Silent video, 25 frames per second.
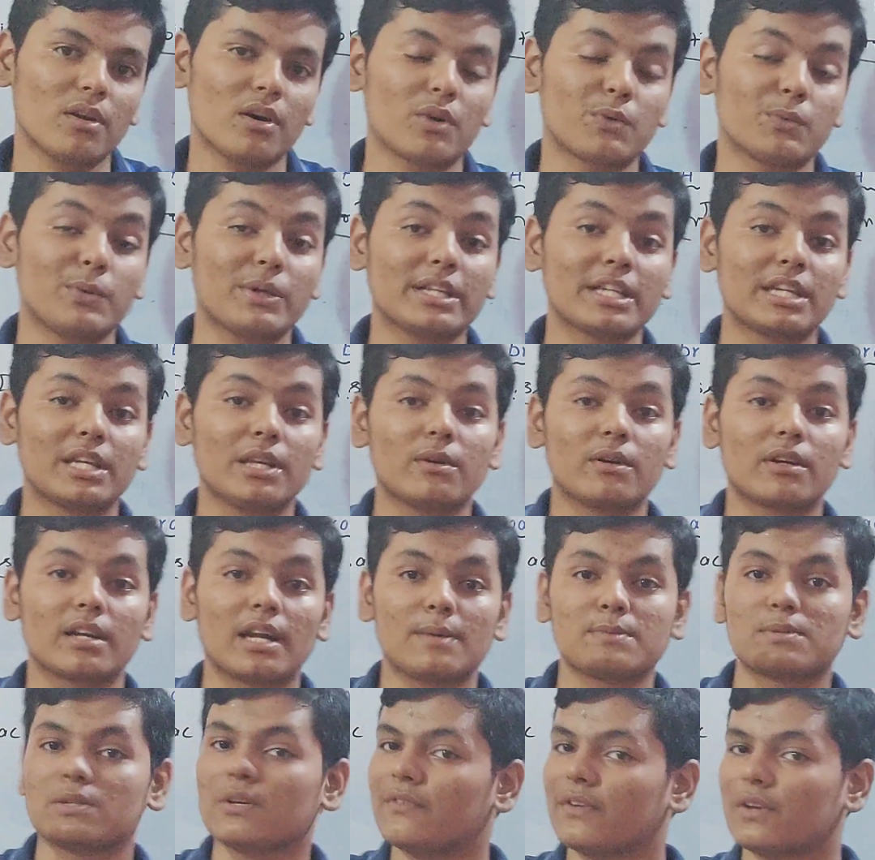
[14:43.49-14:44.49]
or 1
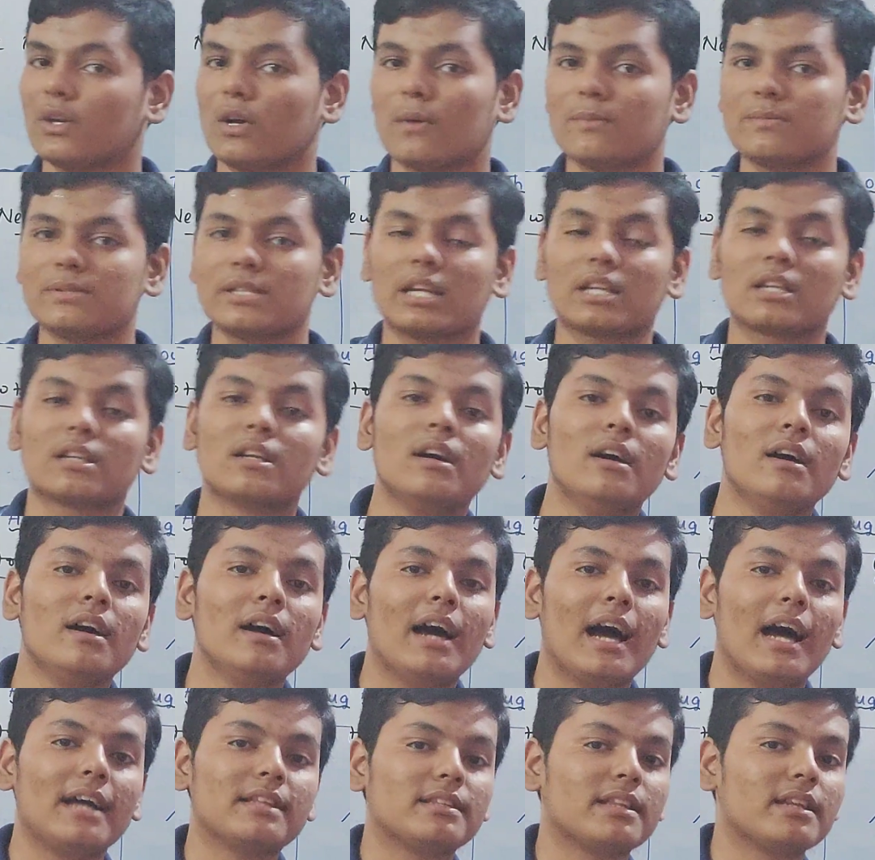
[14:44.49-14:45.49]
kilograms of an object,
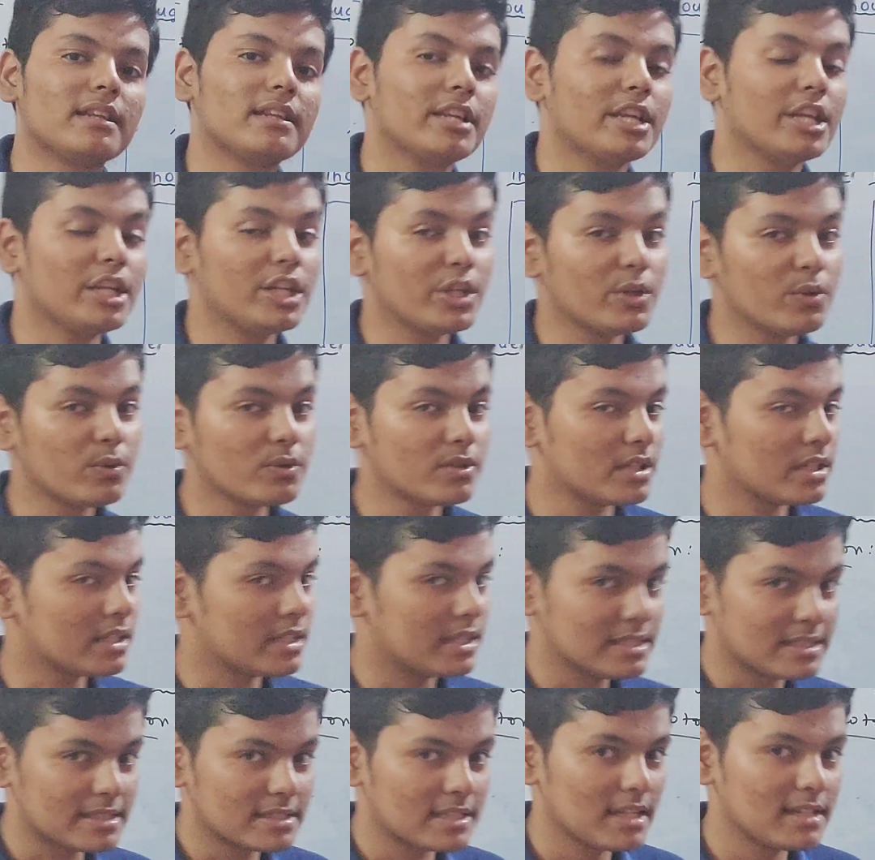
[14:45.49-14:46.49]
and then he knew the
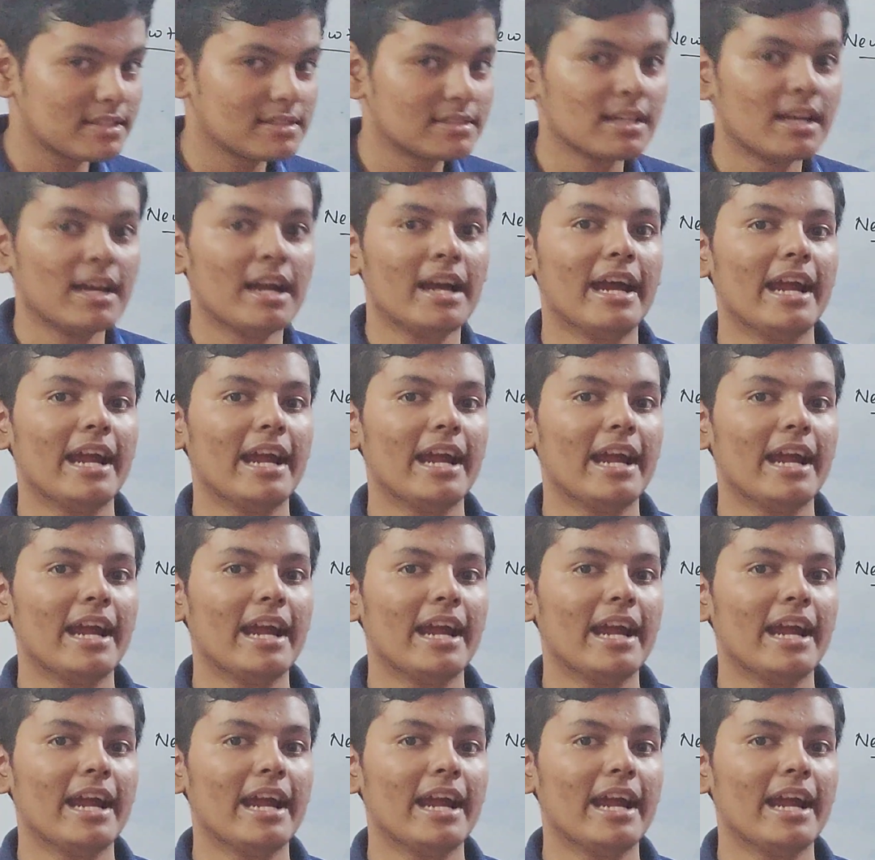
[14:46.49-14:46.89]
distance.